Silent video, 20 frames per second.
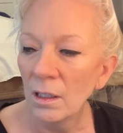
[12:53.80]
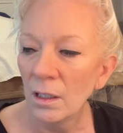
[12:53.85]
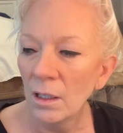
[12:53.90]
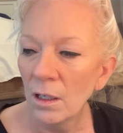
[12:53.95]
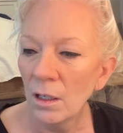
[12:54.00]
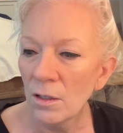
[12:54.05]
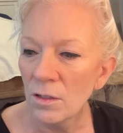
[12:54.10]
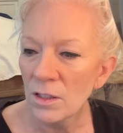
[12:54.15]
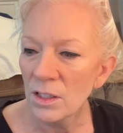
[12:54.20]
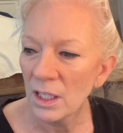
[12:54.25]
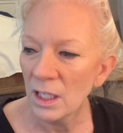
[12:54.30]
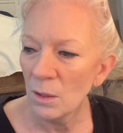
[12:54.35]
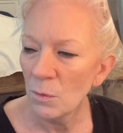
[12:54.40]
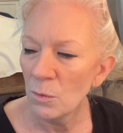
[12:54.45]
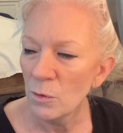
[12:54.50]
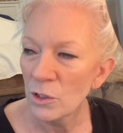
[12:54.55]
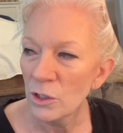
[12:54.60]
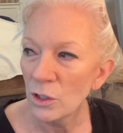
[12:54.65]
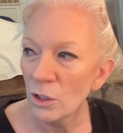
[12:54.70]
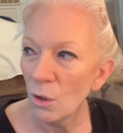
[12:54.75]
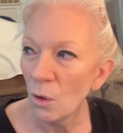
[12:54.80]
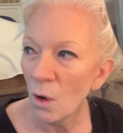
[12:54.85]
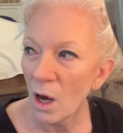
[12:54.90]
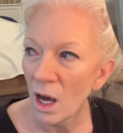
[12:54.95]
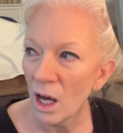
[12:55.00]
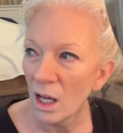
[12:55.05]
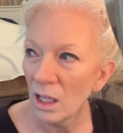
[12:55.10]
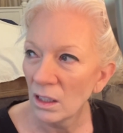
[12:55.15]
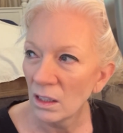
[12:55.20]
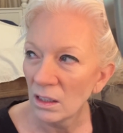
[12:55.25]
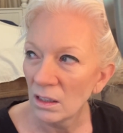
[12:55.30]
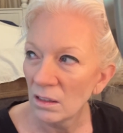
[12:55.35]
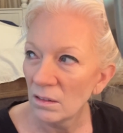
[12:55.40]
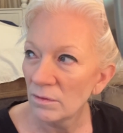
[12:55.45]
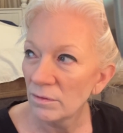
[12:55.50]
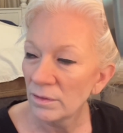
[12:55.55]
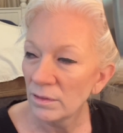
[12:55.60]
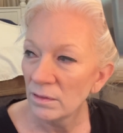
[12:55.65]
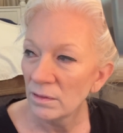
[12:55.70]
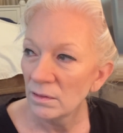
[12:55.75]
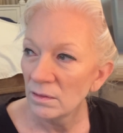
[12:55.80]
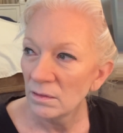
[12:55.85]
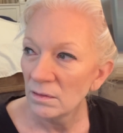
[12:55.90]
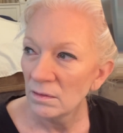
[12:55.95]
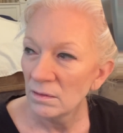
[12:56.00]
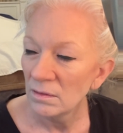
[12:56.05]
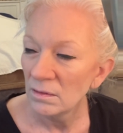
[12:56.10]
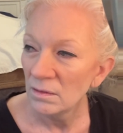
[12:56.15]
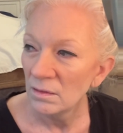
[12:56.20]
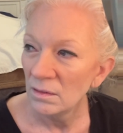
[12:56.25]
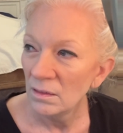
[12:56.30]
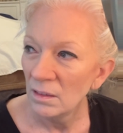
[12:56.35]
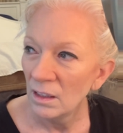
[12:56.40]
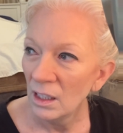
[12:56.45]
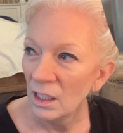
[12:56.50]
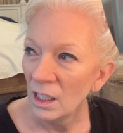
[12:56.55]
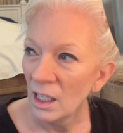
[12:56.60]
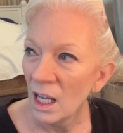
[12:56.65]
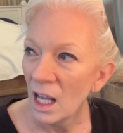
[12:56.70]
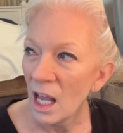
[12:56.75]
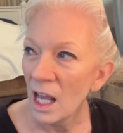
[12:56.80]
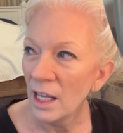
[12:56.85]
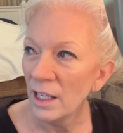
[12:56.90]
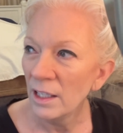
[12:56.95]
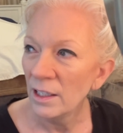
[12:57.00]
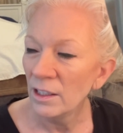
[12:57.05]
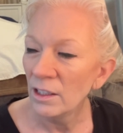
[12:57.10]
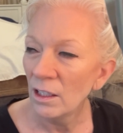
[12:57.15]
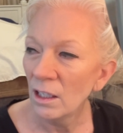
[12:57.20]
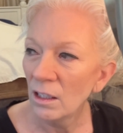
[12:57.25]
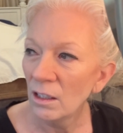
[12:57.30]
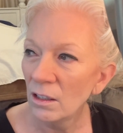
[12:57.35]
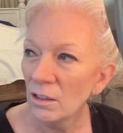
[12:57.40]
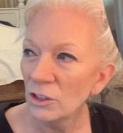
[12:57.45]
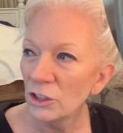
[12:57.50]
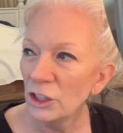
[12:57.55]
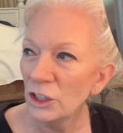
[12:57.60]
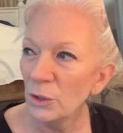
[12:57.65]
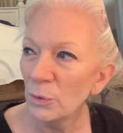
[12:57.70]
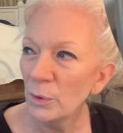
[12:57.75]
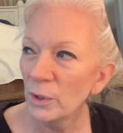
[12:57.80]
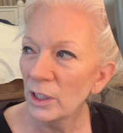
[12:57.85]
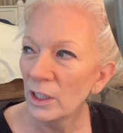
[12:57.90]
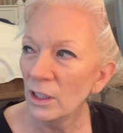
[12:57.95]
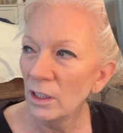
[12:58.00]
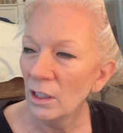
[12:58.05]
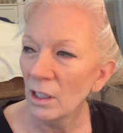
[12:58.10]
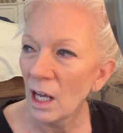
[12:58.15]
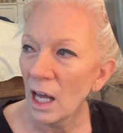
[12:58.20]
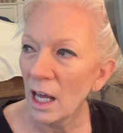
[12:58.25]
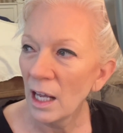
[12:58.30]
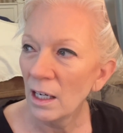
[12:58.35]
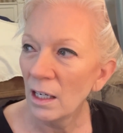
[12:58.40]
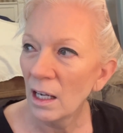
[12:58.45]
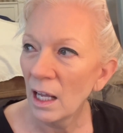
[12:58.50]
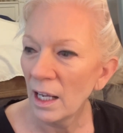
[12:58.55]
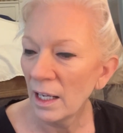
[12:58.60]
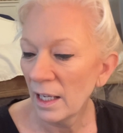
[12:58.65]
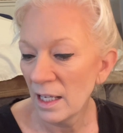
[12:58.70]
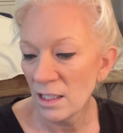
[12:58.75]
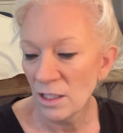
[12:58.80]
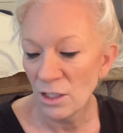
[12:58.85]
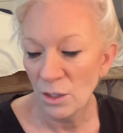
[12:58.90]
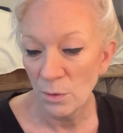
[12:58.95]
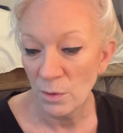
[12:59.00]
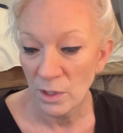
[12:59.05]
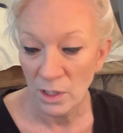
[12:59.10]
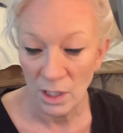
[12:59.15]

her skin was so olive. And she would, I, I guess she was